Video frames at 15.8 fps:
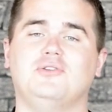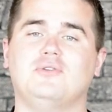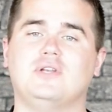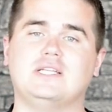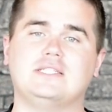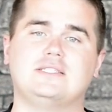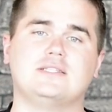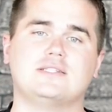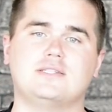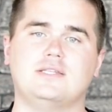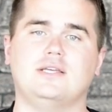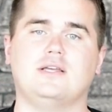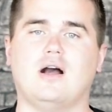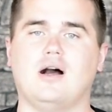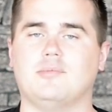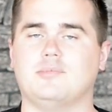you need to
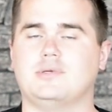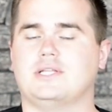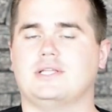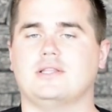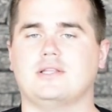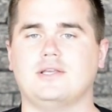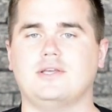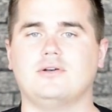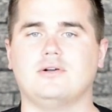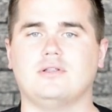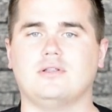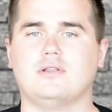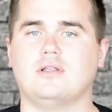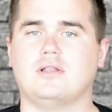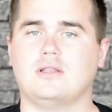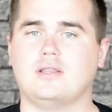seek competent
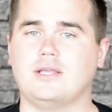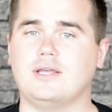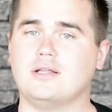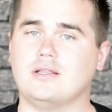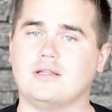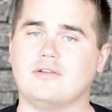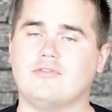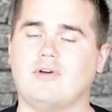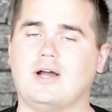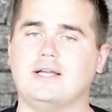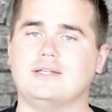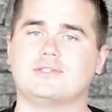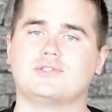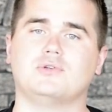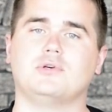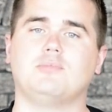legal
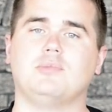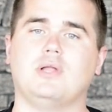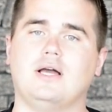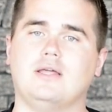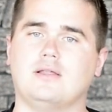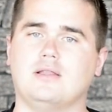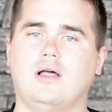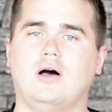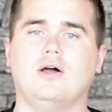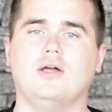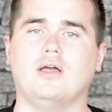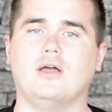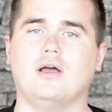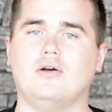advice to apply the law